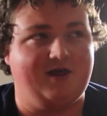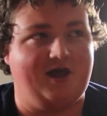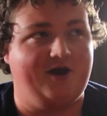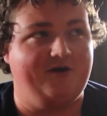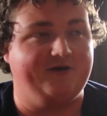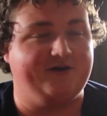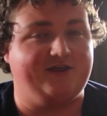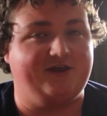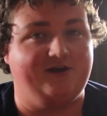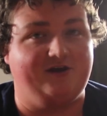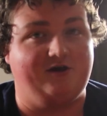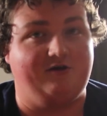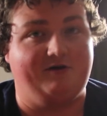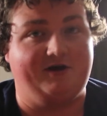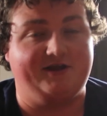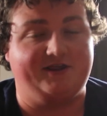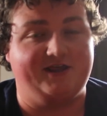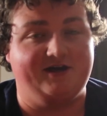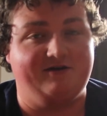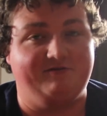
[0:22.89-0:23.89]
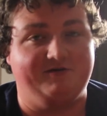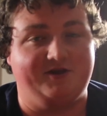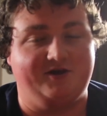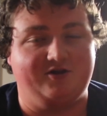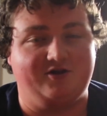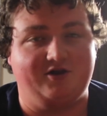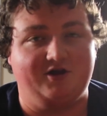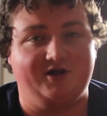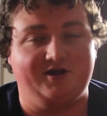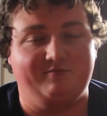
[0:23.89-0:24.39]
Eric Tillo has now
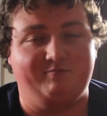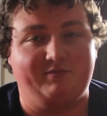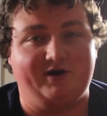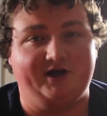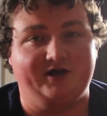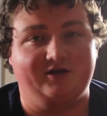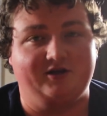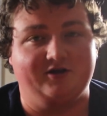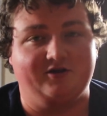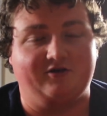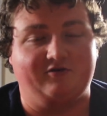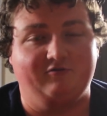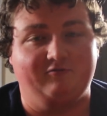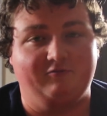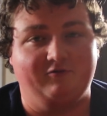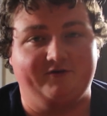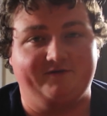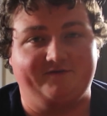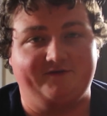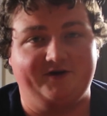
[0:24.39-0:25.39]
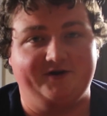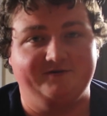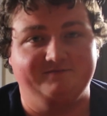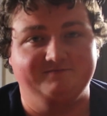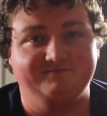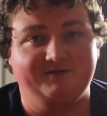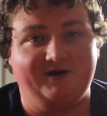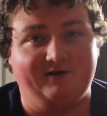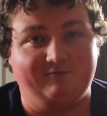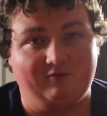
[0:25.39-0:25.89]
initiated biological warfare.
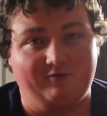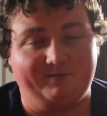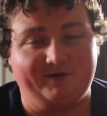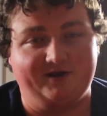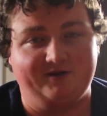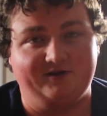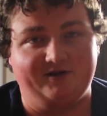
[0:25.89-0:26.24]
He will be